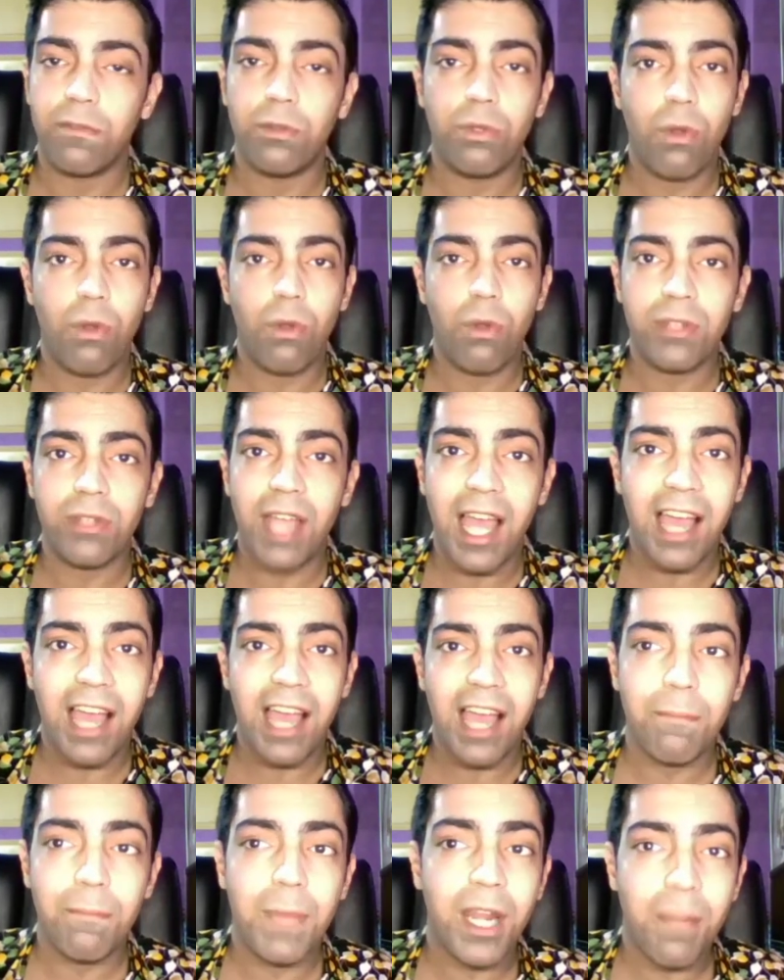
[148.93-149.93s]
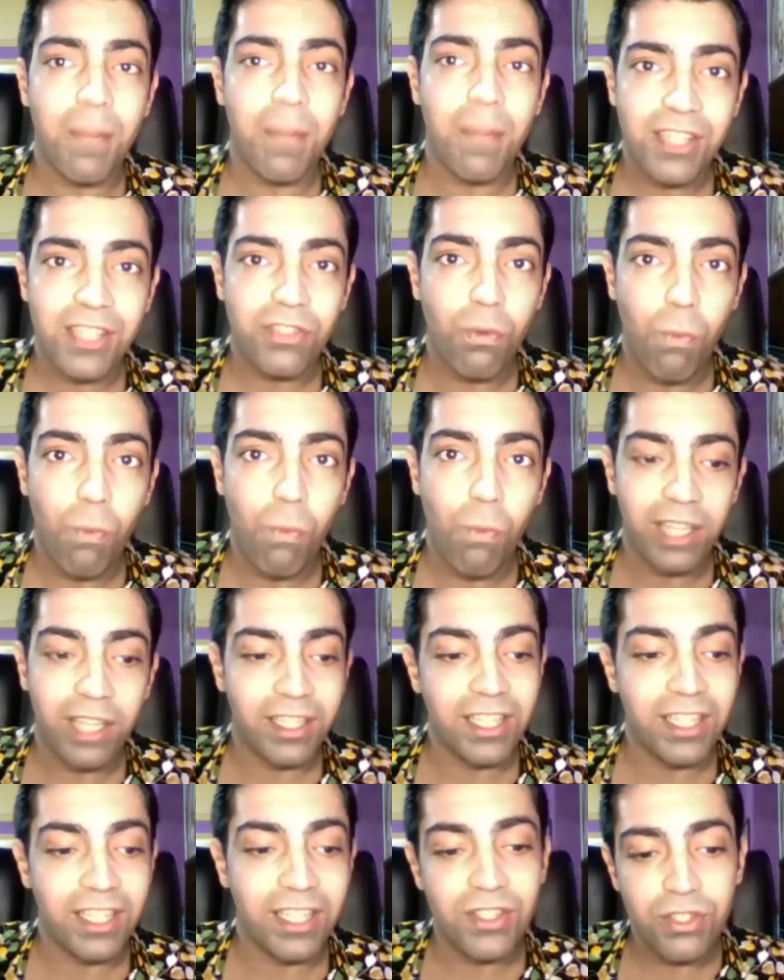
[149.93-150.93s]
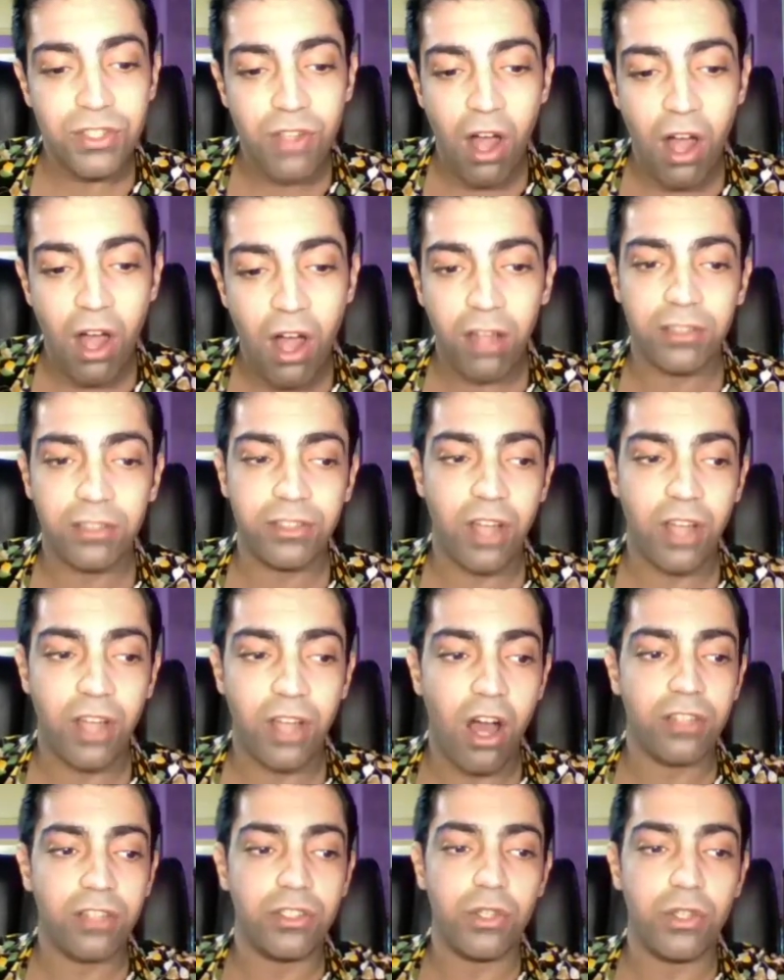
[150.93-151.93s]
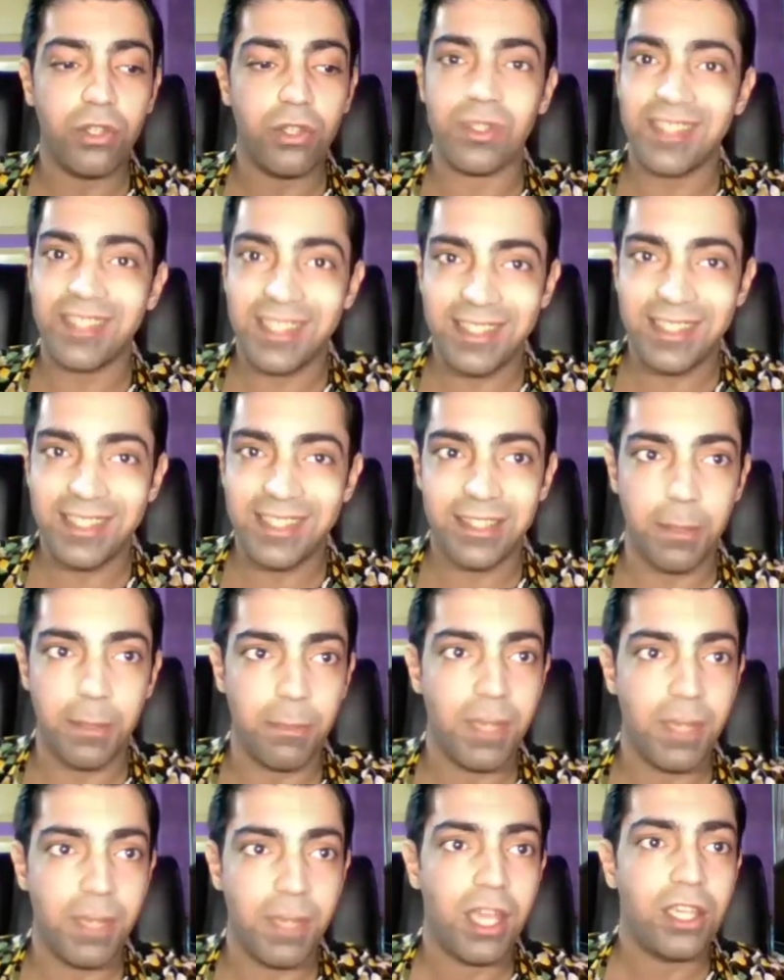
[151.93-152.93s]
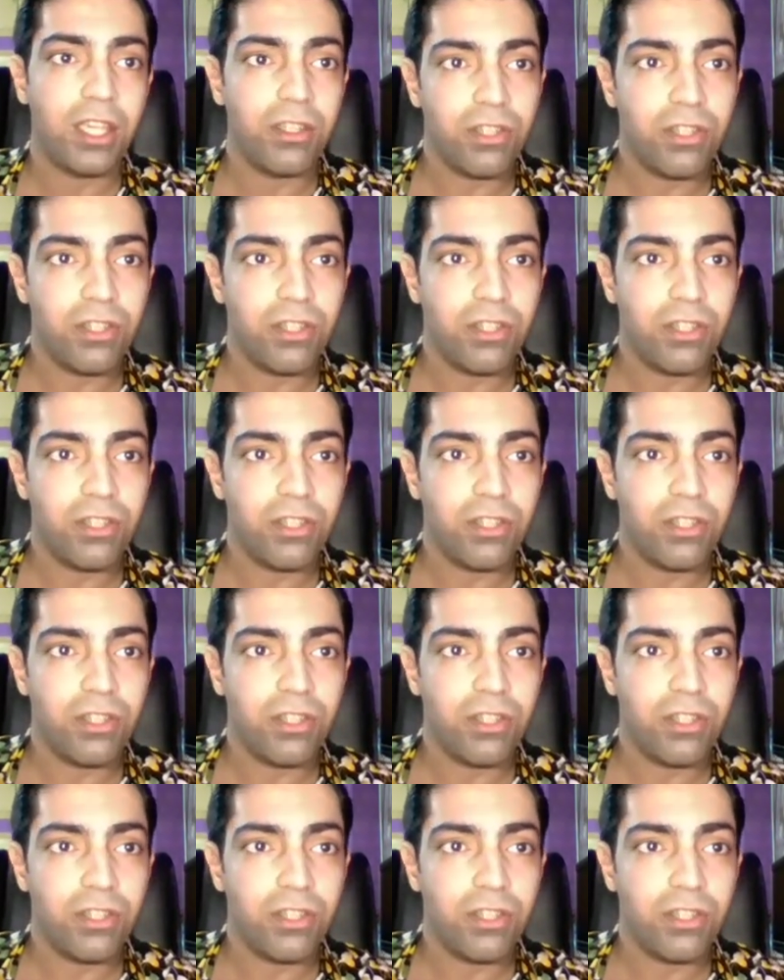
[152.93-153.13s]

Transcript: If you don't have MetaMask wallet installed on your system,